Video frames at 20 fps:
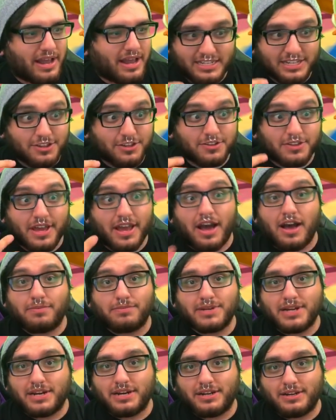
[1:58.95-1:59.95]
It's either they
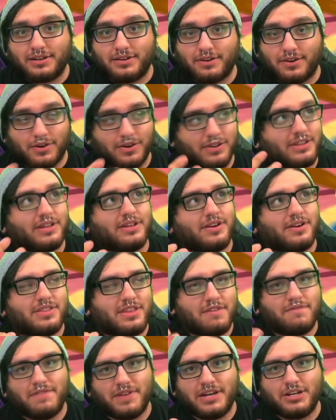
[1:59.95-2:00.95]
updated or
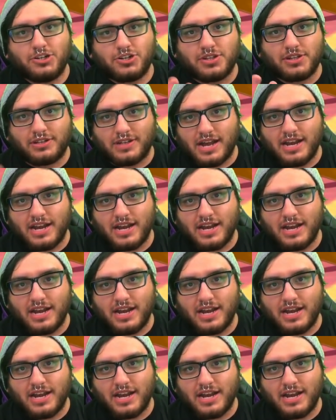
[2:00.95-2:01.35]
they finished the